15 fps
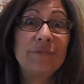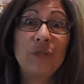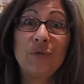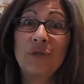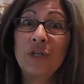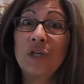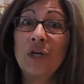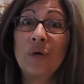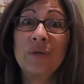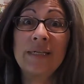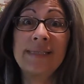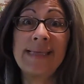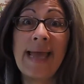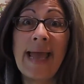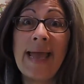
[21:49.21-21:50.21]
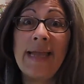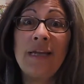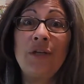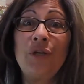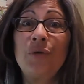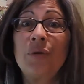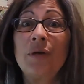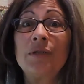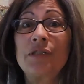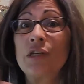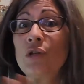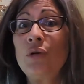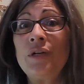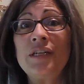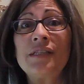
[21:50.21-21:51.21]
You can go to 10.
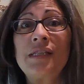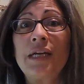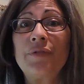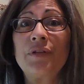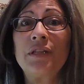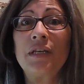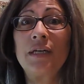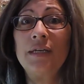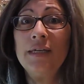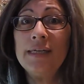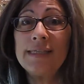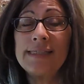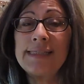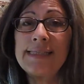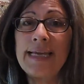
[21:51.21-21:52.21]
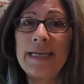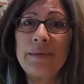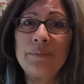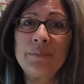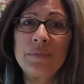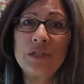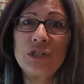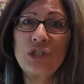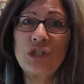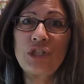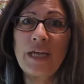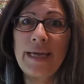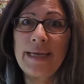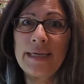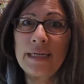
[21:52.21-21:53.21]
So long as they're in the same
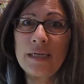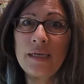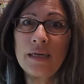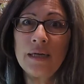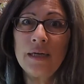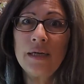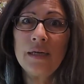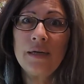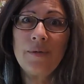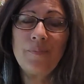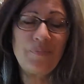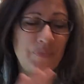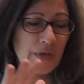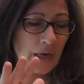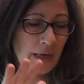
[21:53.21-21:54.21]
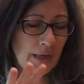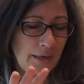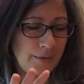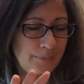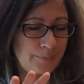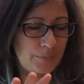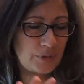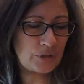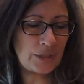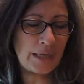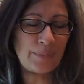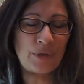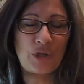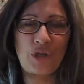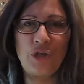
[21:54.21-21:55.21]
shaded,
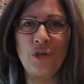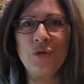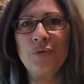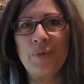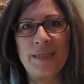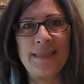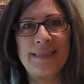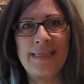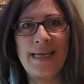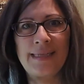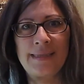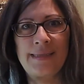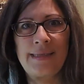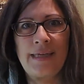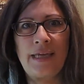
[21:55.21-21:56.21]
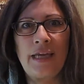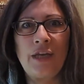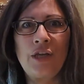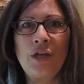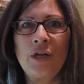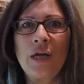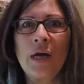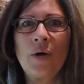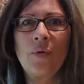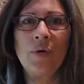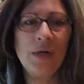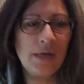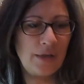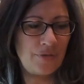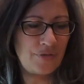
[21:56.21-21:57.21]
same hue intensity, you know,
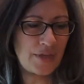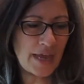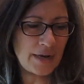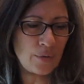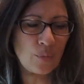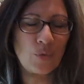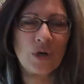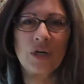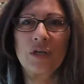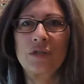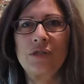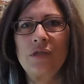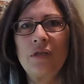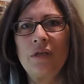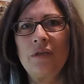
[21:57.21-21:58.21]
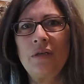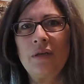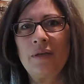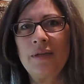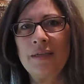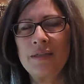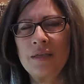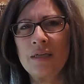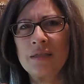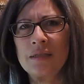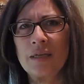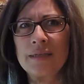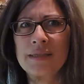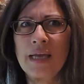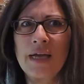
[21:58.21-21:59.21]
then it works.
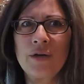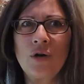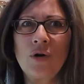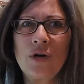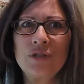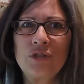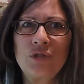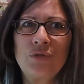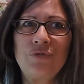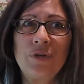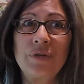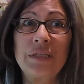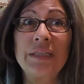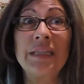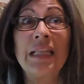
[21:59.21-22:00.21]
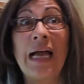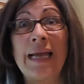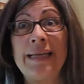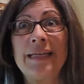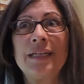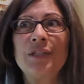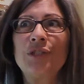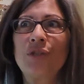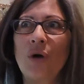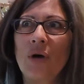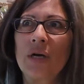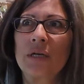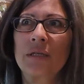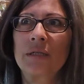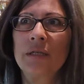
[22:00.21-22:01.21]
It's kind of hard to do very light and
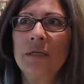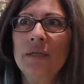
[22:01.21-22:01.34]
dark.